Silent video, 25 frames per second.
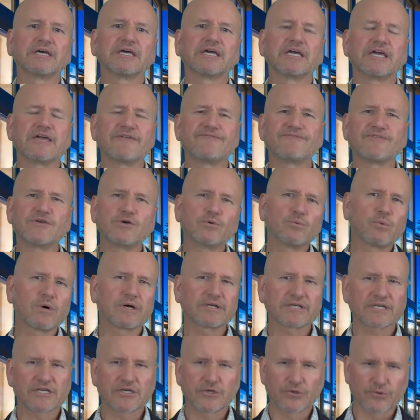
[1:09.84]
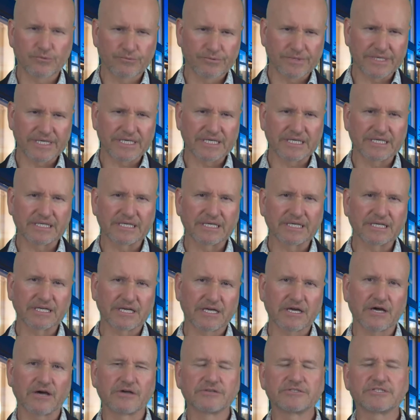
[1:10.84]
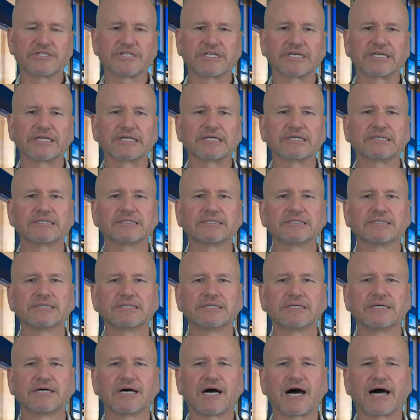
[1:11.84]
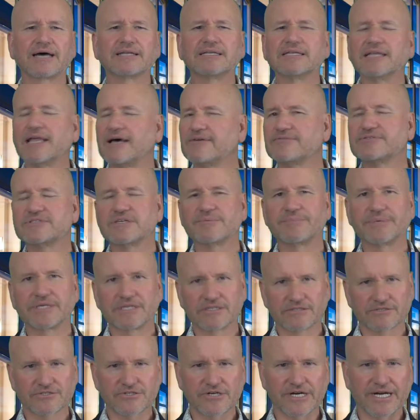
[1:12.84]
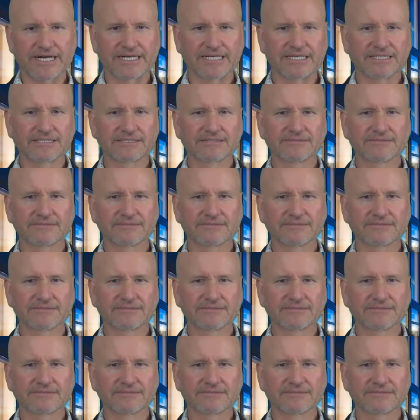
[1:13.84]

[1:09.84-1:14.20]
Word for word: If you want a career in coaching, I'd love to be your trainer.